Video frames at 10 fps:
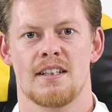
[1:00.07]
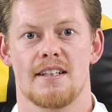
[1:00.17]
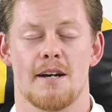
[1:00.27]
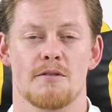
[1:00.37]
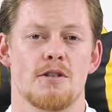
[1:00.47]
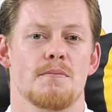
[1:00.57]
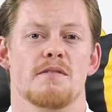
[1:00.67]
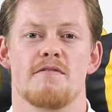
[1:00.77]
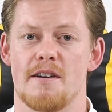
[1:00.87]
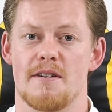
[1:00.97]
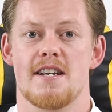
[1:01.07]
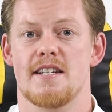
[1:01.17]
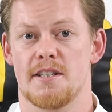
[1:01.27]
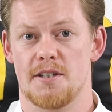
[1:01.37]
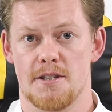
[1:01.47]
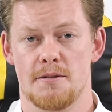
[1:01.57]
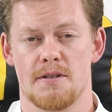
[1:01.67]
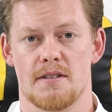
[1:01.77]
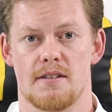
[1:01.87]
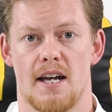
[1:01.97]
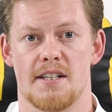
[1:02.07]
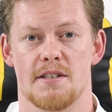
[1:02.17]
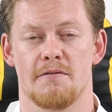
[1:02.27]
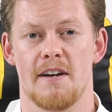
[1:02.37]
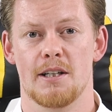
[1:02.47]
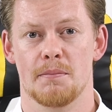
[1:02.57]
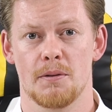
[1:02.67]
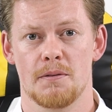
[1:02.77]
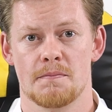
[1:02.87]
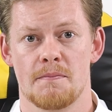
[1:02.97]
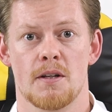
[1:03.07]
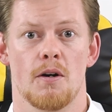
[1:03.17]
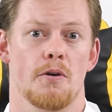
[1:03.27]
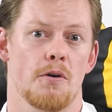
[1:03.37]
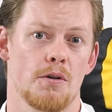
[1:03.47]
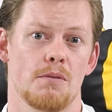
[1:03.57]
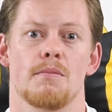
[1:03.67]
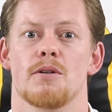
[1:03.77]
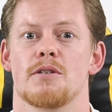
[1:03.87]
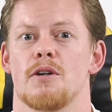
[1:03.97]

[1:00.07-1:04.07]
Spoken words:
Now, Zoom is very easy to use and it's available on all modern